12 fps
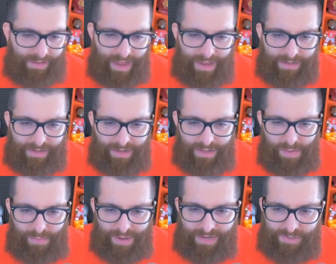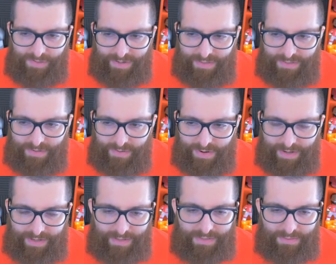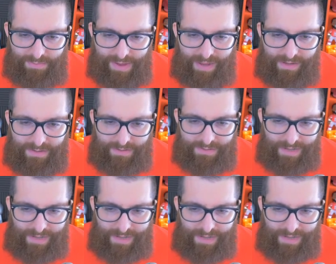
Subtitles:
like the Patriots going against the Bengals,